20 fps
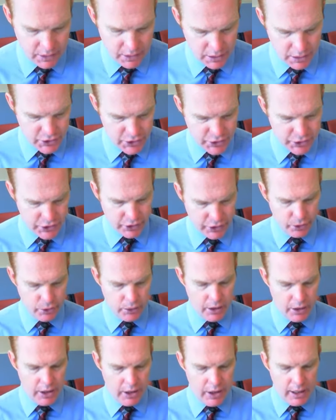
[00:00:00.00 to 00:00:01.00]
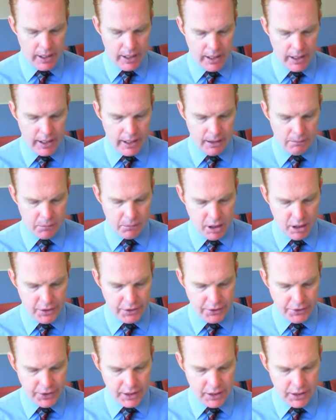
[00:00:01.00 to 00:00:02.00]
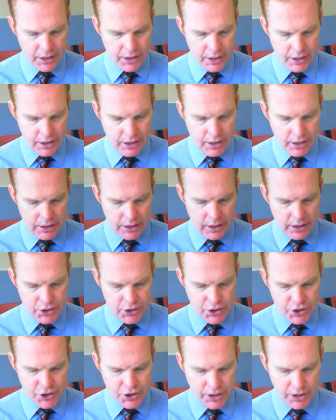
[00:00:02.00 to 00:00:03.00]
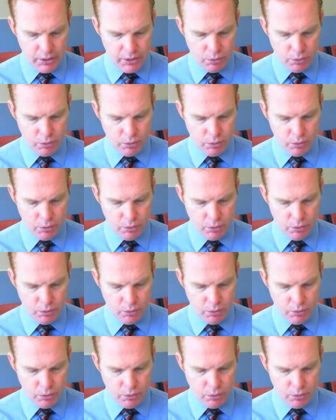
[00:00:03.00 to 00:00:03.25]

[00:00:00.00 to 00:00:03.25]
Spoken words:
And so I think that she